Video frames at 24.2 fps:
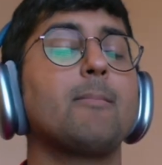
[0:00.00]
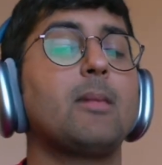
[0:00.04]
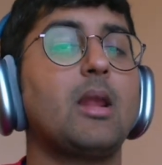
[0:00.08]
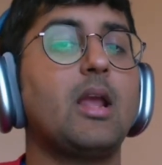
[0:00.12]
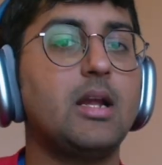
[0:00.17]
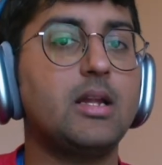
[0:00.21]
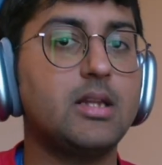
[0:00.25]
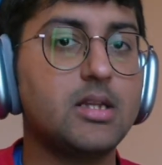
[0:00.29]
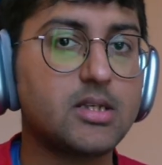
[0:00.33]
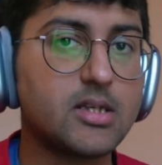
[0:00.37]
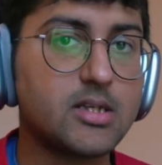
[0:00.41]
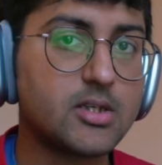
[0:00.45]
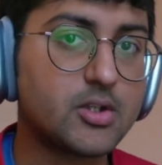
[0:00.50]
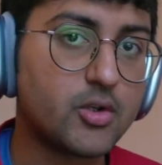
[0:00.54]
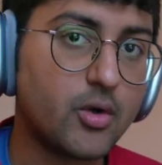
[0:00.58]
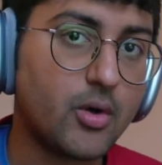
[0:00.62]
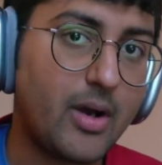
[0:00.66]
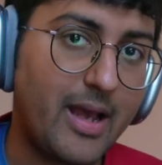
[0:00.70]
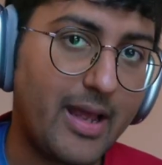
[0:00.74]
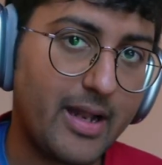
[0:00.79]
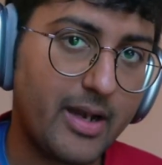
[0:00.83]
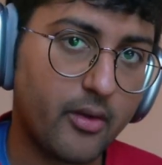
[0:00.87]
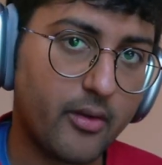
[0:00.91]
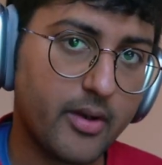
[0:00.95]
And this is so
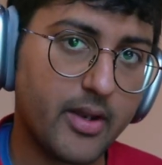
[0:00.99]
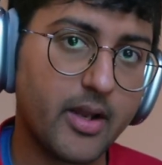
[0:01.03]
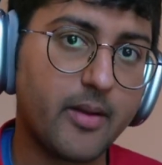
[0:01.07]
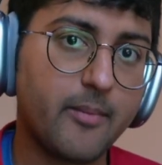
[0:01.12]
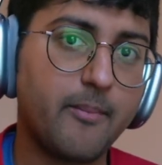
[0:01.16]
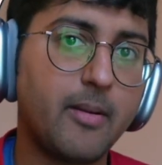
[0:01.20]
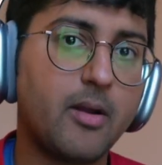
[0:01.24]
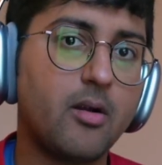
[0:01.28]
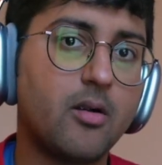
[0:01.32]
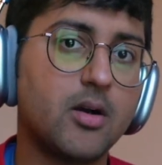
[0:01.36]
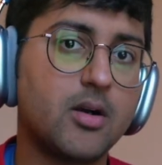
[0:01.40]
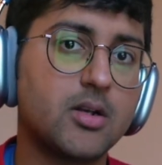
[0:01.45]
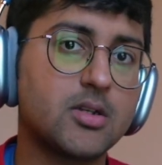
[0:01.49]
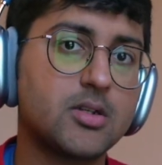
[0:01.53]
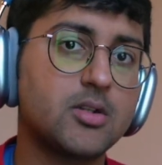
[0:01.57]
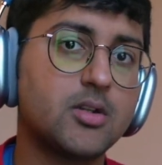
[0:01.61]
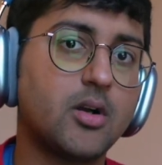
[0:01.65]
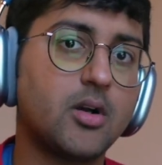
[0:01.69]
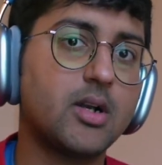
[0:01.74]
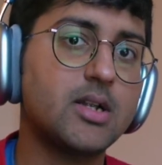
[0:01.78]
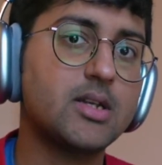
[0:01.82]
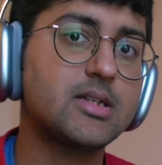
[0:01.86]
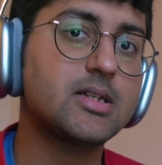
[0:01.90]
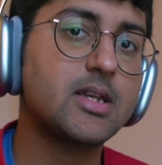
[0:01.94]
ironic because
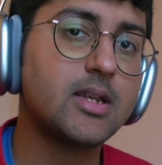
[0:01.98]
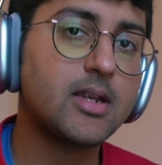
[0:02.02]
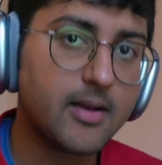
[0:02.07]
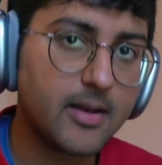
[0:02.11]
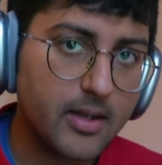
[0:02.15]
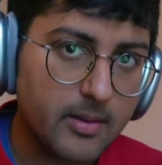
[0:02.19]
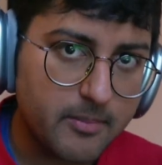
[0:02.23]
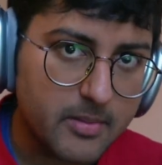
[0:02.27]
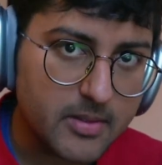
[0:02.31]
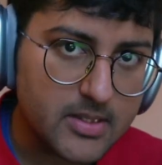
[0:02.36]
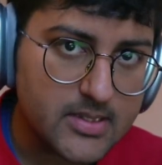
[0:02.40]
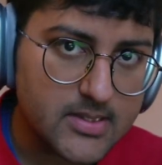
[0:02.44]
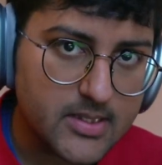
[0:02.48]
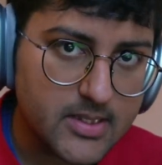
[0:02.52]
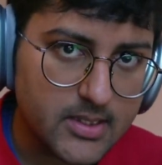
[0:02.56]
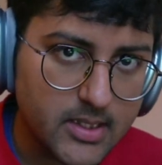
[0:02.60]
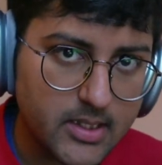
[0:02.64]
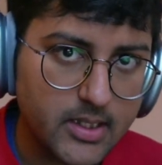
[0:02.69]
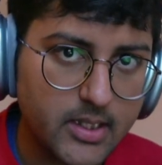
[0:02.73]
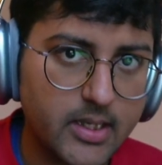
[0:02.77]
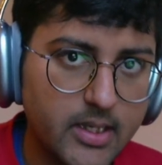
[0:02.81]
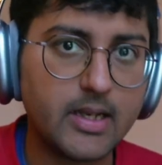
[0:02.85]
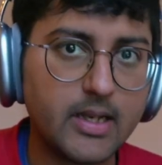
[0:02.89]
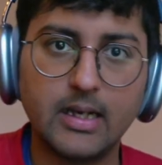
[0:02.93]
not a single person
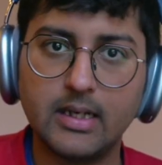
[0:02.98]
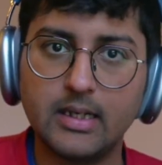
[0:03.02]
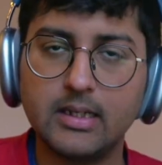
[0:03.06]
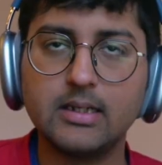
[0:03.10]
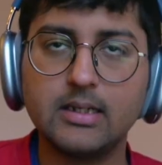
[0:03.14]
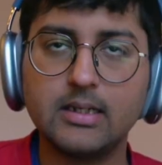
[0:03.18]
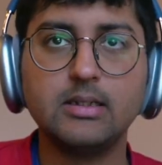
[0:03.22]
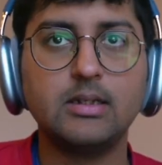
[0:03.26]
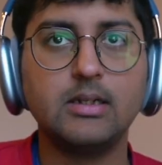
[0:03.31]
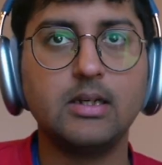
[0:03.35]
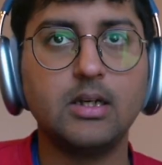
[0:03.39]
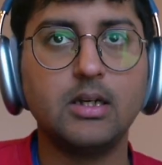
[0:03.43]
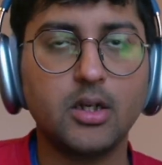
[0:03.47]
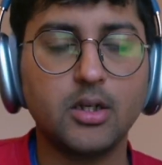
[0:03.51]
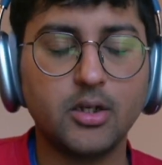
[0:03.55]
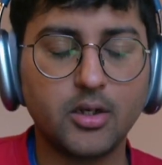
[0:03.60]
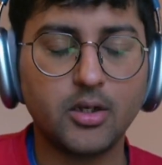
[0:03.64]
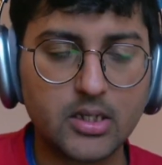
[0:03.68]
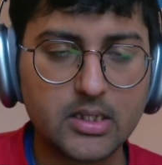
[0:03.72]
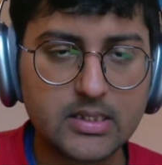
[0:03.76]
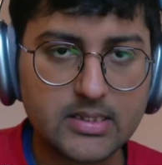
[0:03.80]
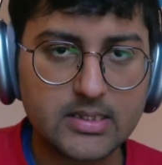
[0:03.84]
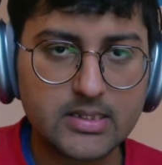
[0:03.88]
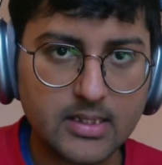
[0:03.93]
in India,
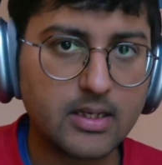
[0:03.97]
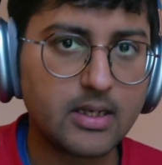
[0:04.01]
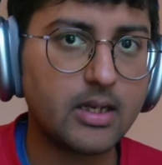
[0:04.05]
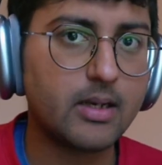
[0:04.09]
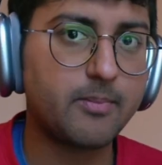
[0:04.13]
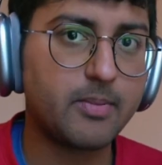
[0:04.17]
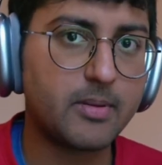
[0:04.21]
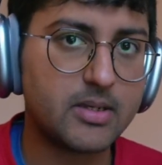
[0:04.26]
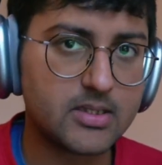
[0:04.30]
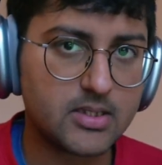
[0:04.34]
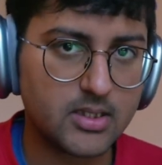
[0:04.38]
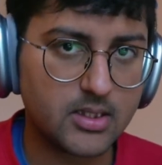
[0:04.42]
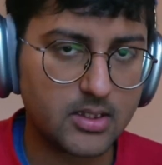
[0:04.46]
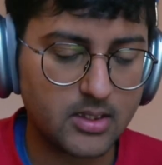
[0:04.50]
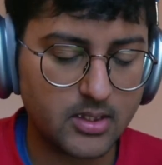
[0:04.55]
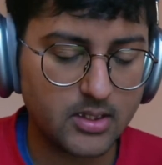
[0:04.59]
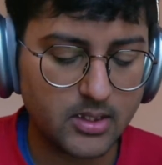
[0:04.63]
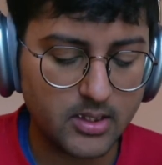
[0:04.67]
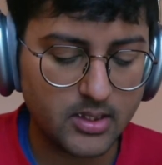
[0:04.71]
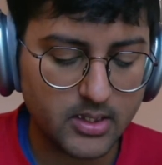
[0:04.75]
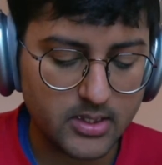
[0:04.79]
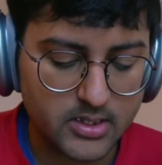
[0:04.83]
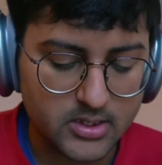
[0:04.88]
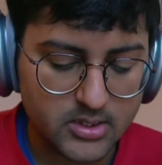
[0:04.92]
not a single person
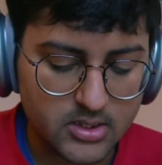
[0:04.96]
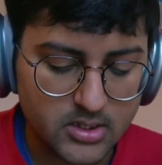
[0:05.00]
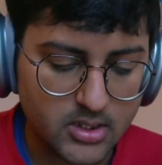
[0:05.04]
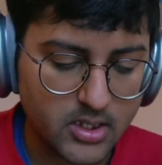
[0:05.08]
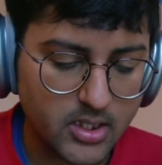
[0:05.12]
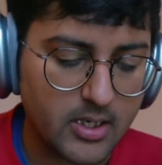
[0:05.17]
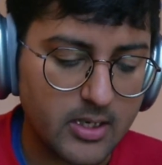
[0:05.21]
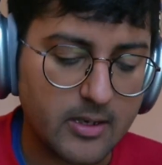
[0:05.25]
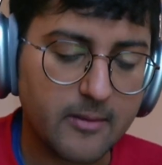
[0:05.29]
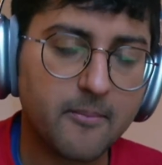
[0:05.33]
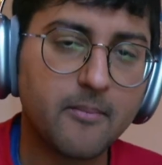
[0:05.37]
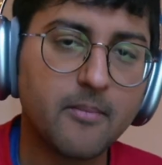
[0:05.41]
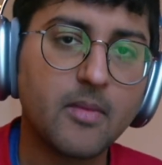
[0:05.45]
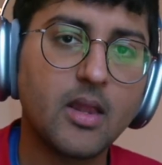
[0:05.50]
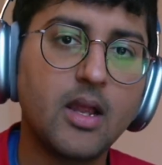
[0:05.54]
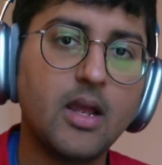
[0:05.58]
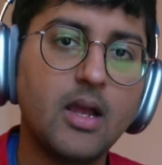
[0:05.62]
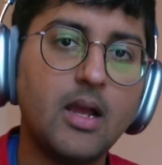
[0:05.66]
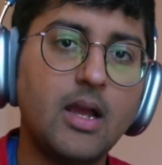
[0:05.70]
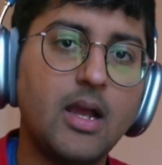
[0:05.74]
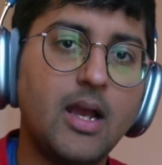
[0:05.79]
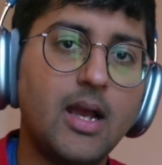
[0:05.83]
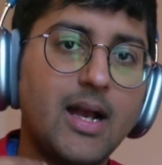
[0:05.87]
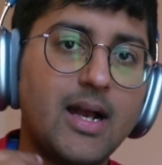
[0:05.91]
in the history
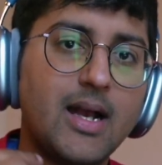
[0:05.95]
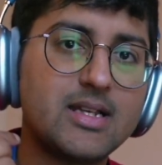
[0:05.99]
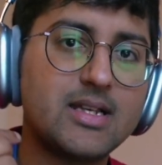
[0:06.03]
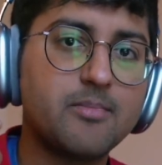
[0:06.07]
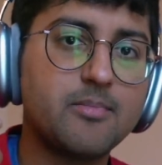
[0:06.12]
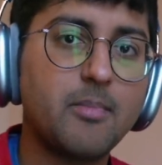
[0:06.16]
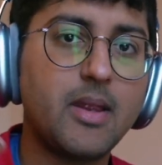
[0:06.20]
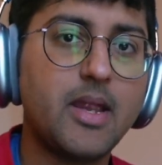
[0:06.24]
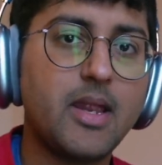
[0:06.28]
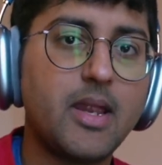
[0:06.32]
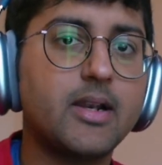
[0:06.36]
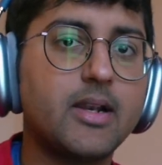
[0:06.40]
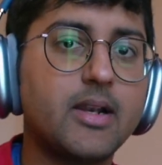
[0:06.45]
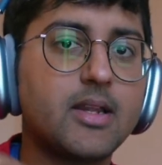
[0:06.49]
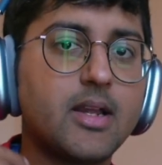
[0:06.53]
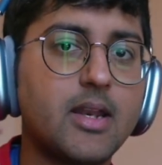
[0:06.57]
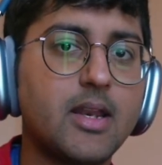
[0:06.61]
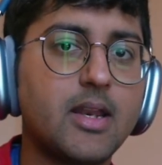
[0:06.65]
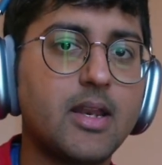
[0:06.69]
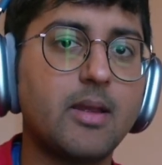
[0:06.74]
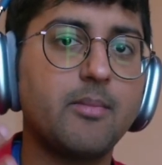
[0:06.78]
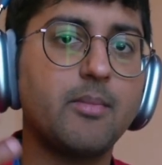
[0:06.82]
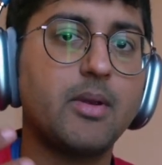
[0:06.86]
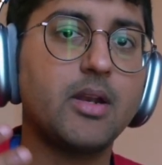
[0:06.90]
has made the
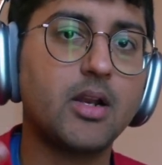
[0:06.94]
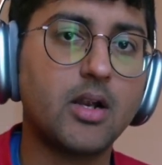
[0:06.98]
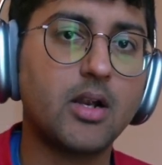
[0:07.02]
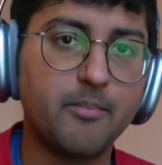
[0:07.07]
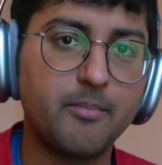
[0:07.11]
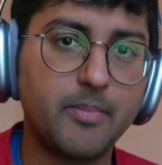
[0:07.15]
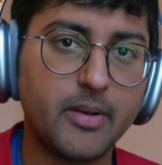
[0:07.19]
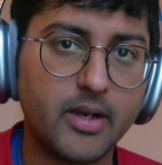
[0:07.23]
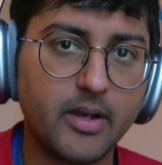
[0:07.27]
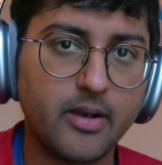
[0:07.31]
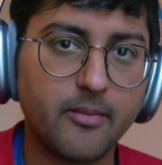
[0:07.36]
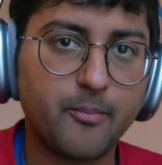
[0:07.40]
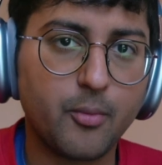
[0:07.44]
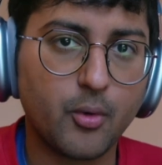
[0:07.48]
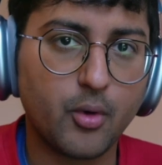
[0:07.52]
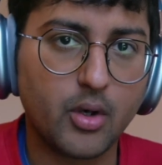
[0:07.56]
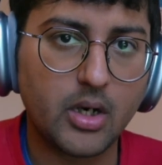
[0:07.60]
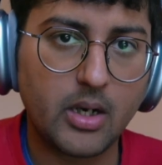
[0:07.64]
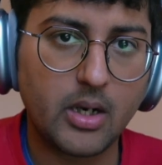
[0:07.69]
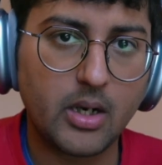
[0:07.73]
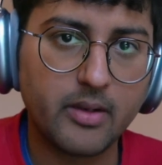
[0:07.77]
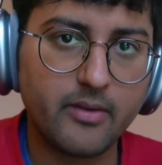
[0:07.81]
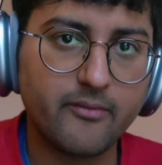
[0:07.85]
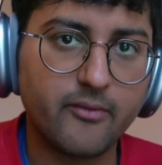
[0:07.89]
name in competitive
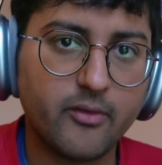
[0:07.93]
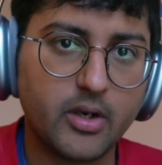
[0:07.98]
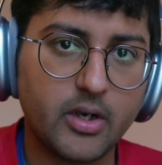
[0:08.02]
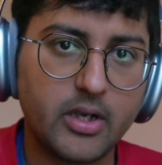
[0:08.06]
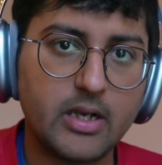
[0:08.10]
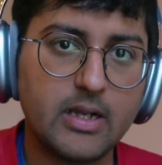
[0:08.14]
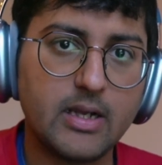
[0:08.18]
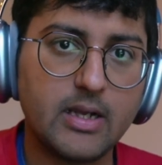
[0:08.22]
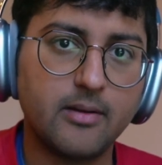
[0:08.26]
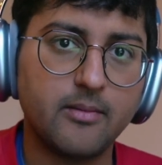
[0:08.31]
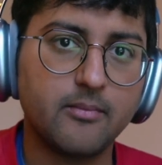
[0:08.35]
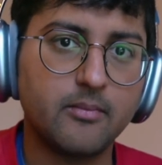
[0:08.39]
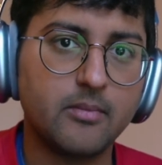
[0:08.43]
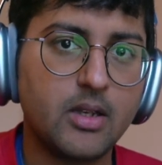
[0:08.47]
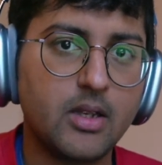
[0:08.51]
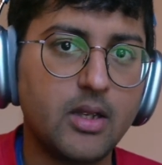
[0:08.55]
programming for India.